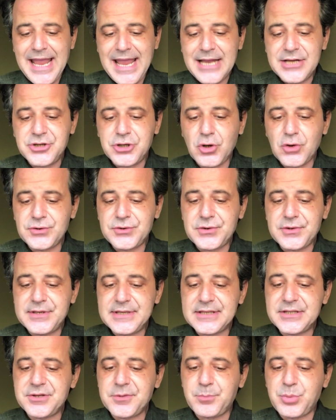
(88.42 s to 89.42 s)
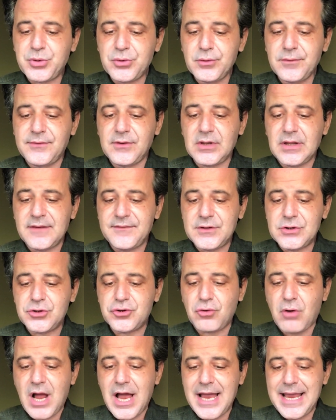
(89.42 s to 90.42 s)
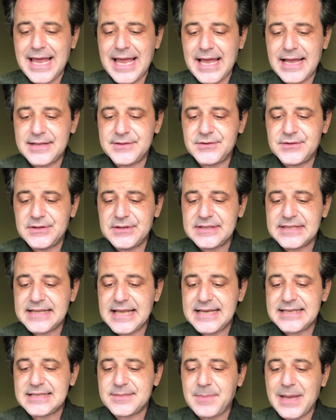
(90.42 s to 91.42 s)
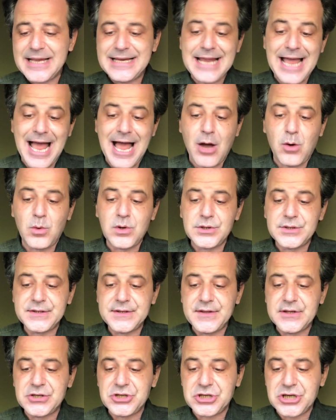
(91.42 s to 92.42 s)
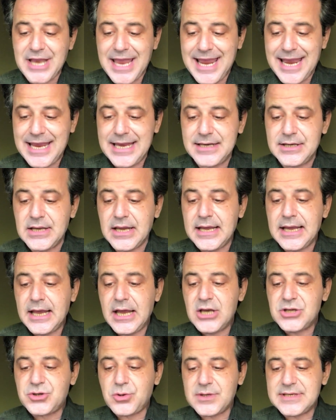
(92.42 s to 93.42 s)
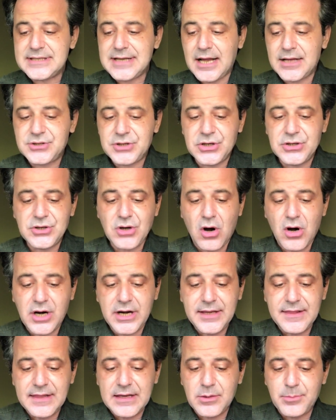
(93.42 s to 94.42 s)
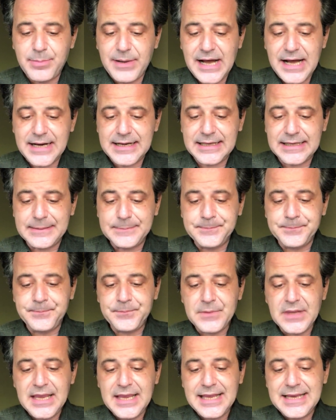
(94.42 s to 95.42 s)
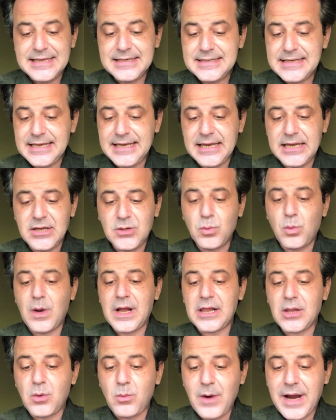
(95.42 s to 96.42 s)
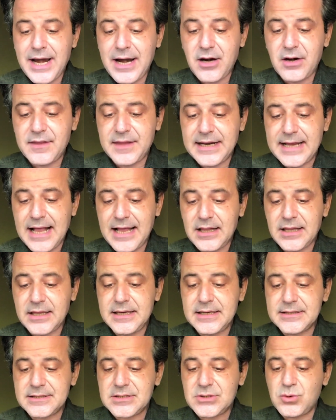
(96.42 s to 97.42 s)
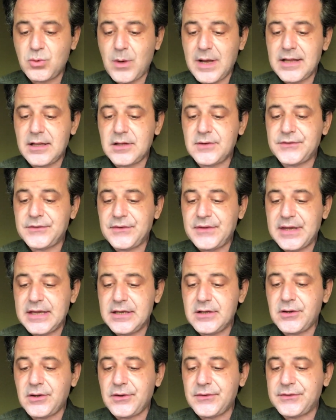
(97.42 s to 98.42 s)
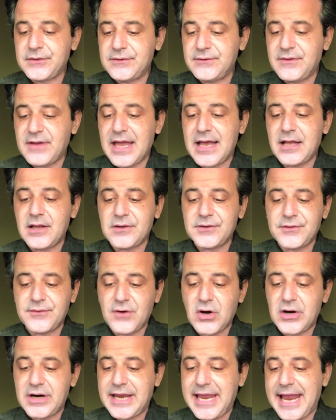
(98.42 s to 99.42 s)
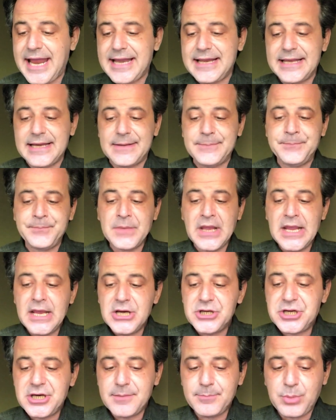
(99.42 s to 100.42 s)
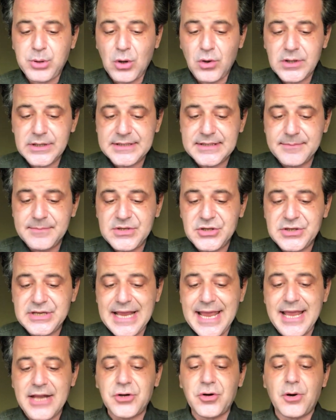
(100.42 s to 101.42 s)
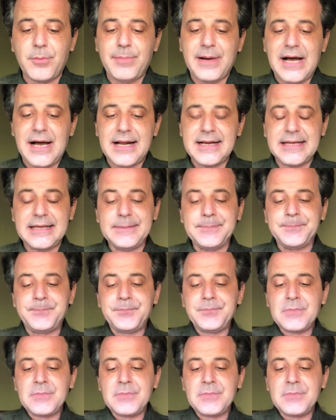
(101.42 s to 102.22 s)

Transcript: and shows her disapproval of the dryads, since they spend hours in the shade so as not to darken their body. Indeed, well aware that Helios dwells in the hills and vales of Arcadia, she implores him to tan her body,